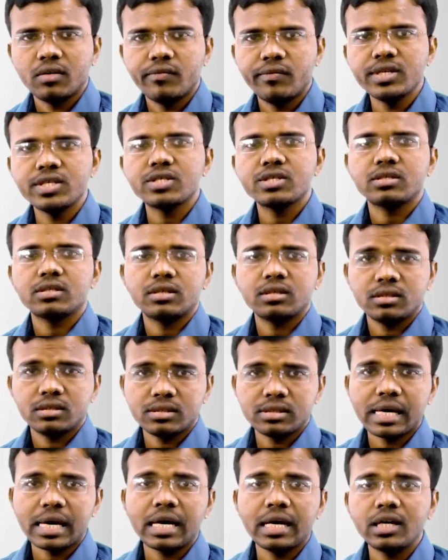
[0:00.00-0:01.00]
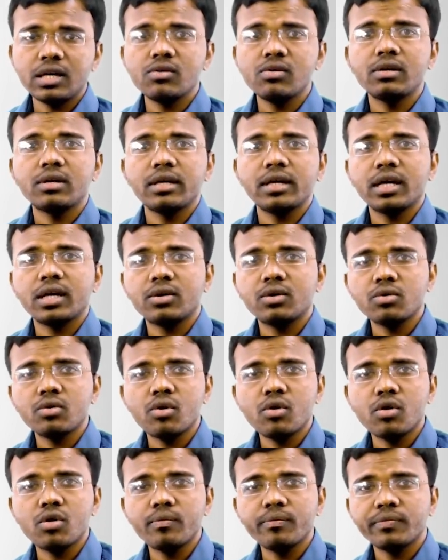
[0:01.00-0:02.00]
Which salary you will take to
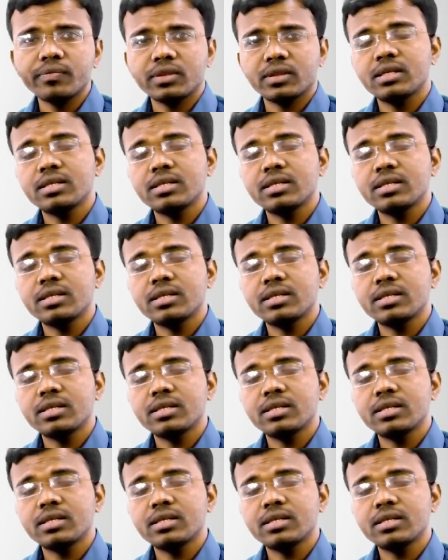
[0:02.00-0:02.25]
home?